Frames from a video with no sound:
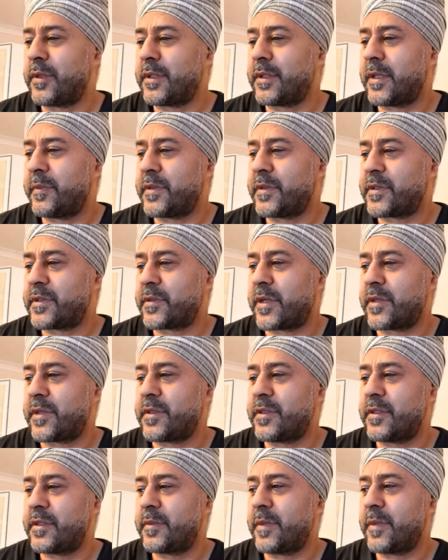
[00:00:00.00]
type of
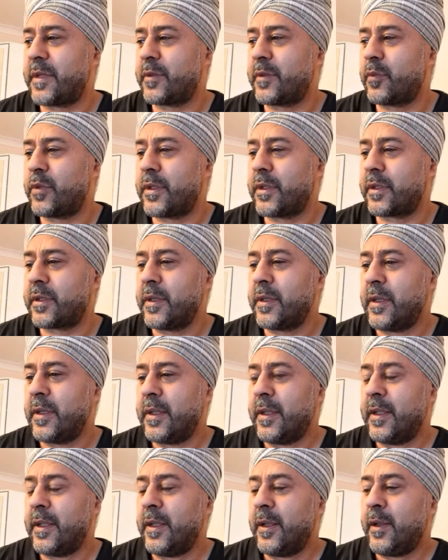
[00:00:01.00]
strategies might work
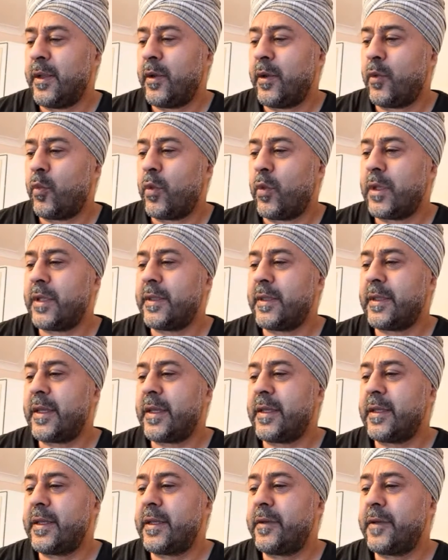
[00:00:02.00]
well in that
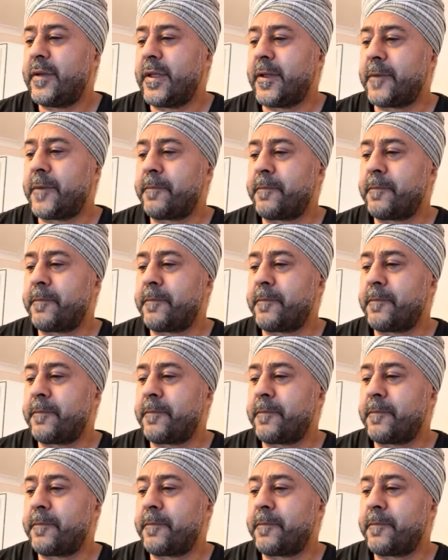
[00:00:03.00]
area.